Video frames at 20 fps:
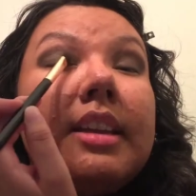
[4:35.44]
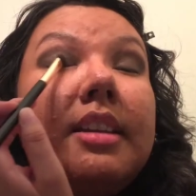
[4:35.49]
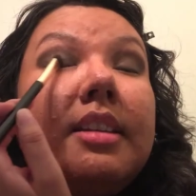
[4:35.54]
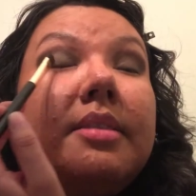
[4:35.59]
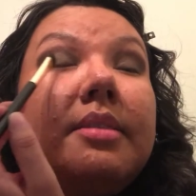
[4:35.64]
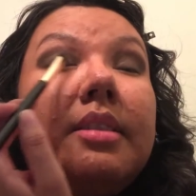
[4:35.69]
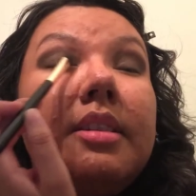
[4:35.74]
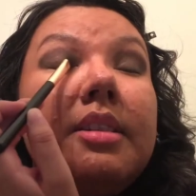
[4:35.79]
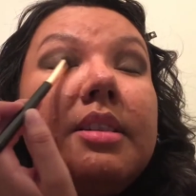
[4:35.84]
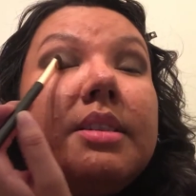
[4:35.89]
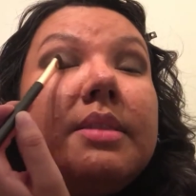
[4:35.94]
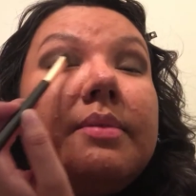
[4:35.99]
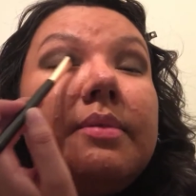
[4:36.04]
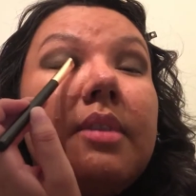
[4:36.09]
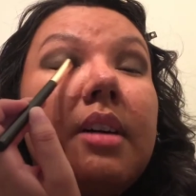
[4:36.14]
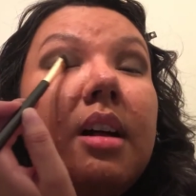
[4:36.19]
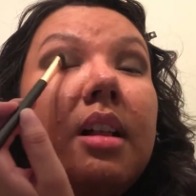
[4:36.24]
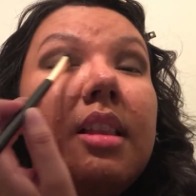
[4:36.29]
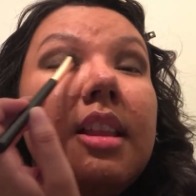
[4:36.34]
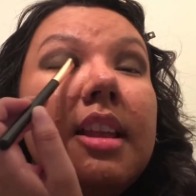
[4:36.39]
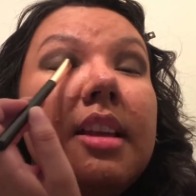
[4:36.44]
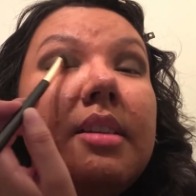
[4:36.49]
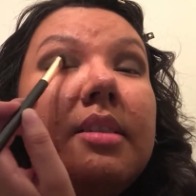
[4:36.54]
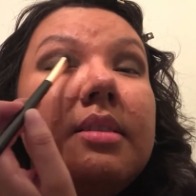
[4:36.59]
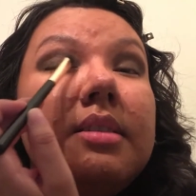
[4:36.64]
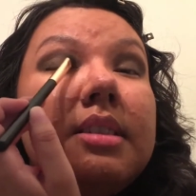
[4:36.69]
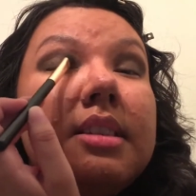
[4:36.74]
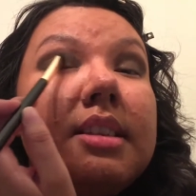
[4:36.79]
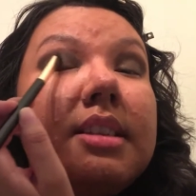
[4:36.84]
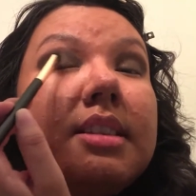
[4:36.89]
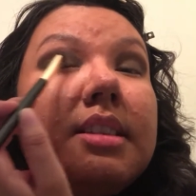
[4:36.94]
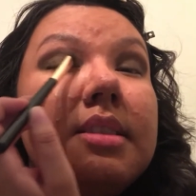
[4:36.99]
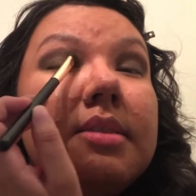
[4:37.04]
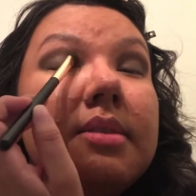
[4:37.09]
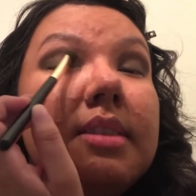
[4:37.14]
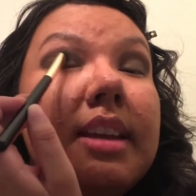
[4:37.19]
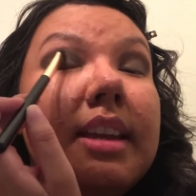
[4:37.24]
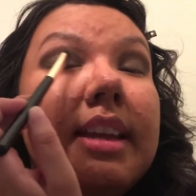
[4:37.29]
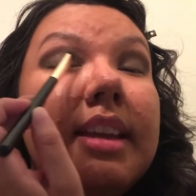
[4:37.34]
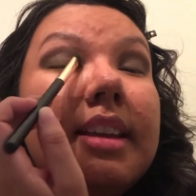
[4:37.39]
And if there's fallout, it's
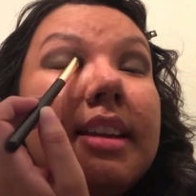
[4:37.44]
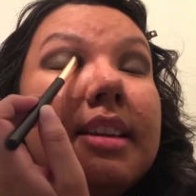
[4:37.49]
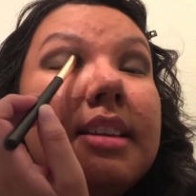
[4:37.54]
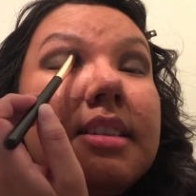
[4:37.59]
okay